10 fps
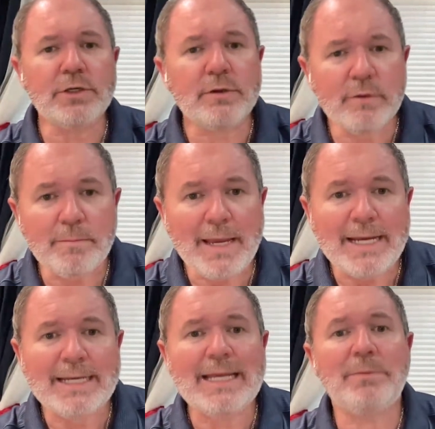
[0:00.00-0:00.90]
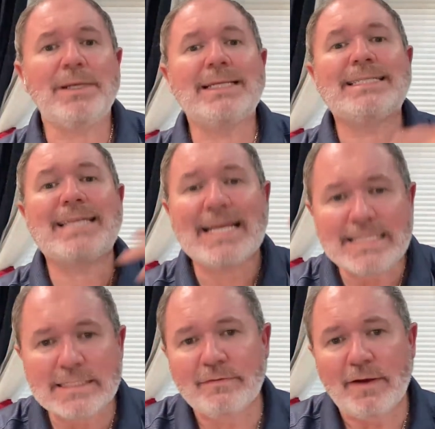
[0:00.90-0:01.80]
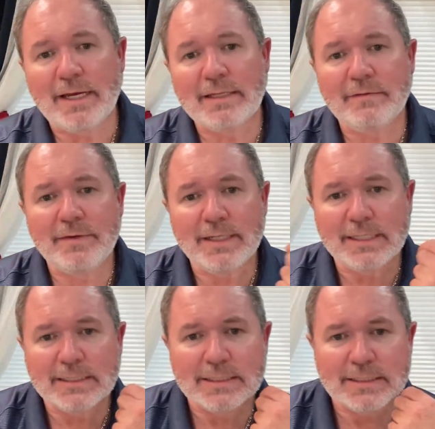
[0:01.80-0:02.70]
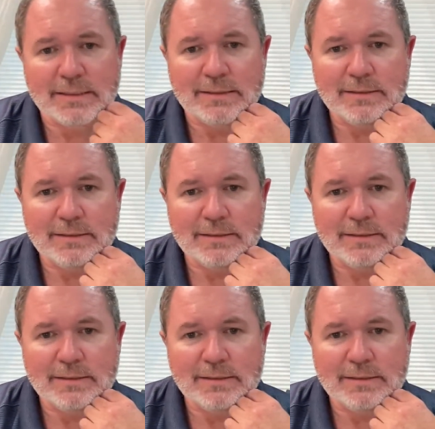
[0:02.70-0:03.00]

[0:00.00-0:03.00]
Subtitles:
Should it remain, it will intensify the feelings,